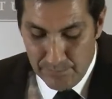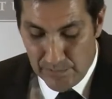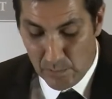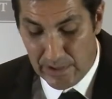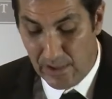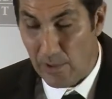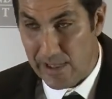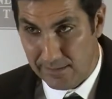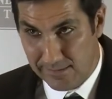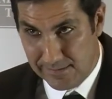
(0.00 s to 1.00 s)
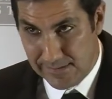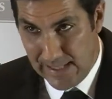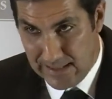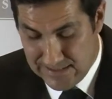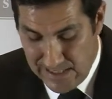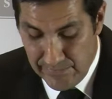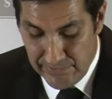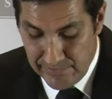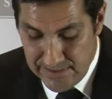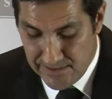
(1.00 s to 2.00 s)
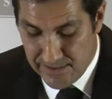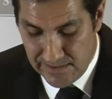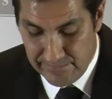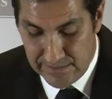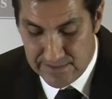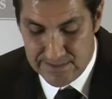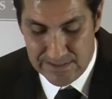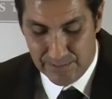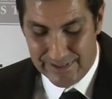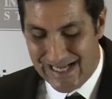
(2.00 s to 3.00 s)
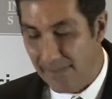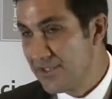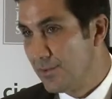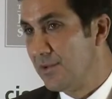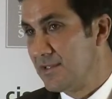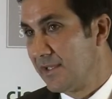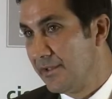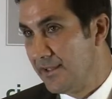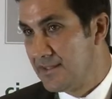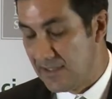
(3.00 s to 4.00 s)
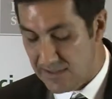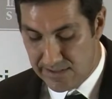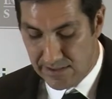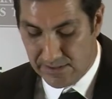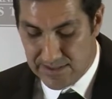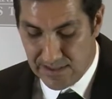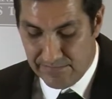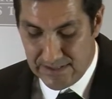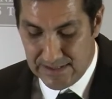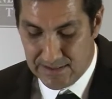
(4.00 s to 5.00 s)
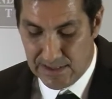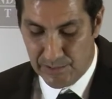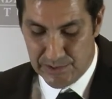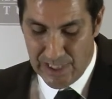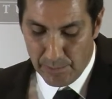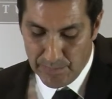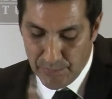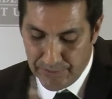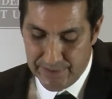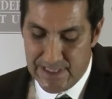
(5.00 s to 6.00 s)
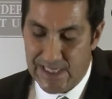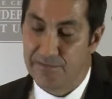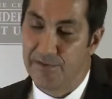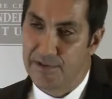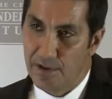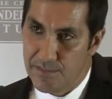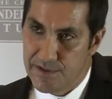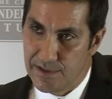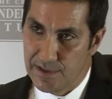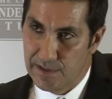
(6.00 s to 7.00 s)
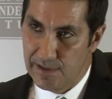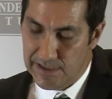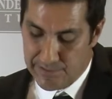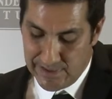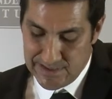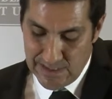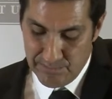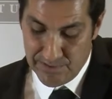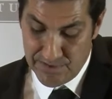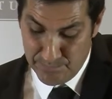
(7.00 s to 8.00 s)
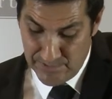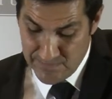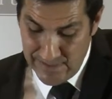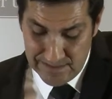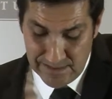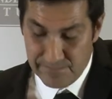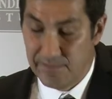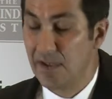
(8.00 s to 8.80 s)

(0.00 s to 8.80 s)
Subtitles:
But when I went and examined the research evidence that would capture what has occurred since the early 70s, and which would help me put the need for adoption into a contemporary perspective,